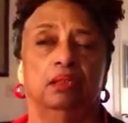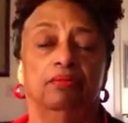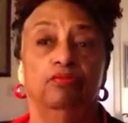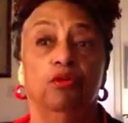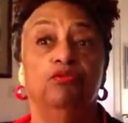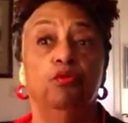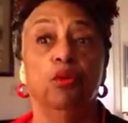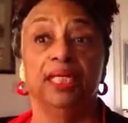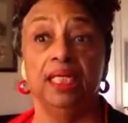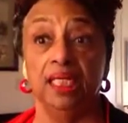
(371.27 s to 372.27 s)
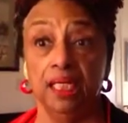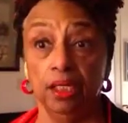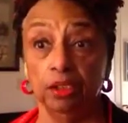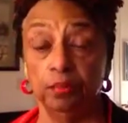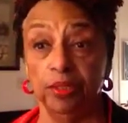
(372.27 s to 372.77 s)
for 40
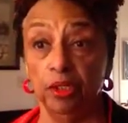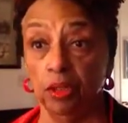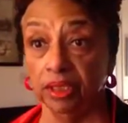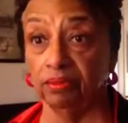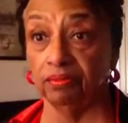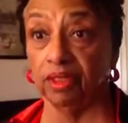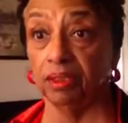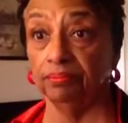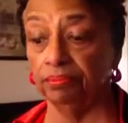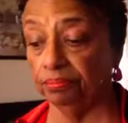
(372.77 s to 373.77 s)
years because of it.